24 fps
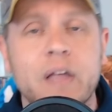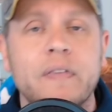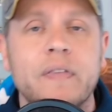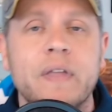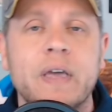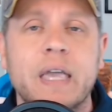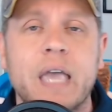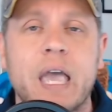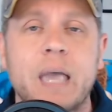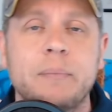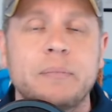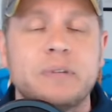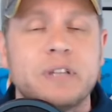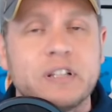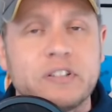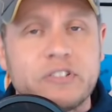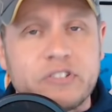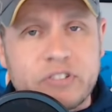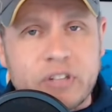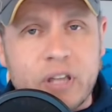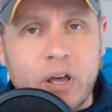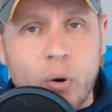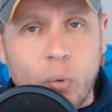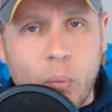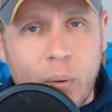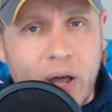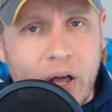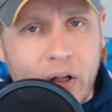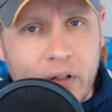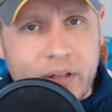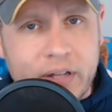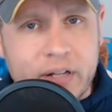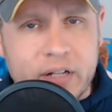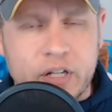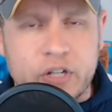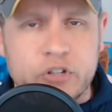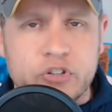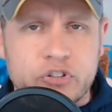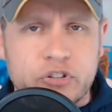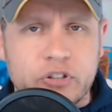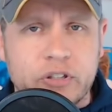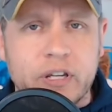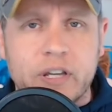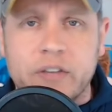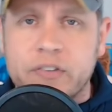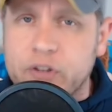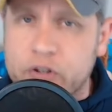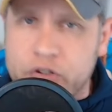The game did sell well
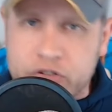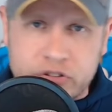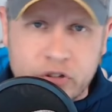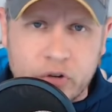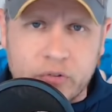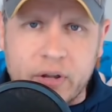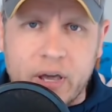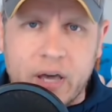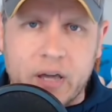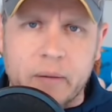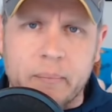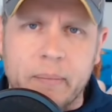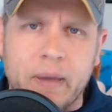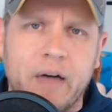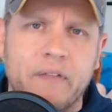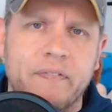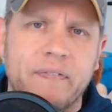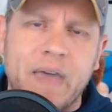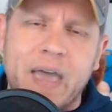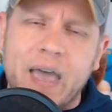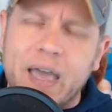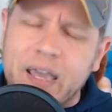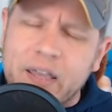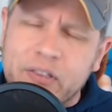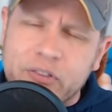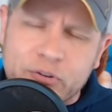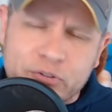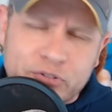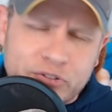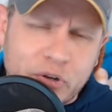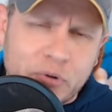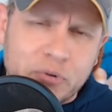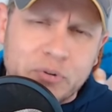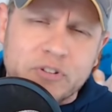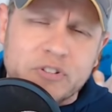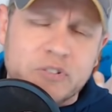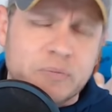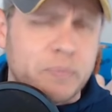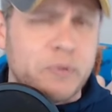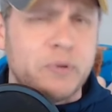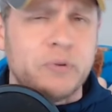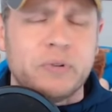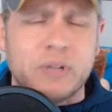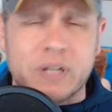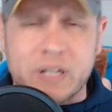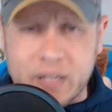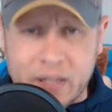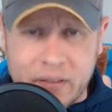initially, and there's no doubt about that, and there's no
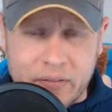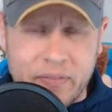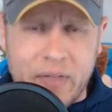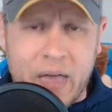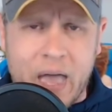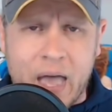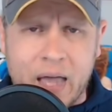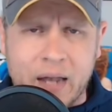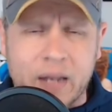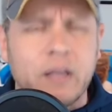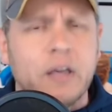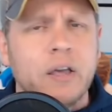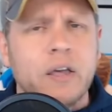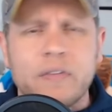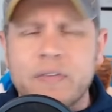disputing that.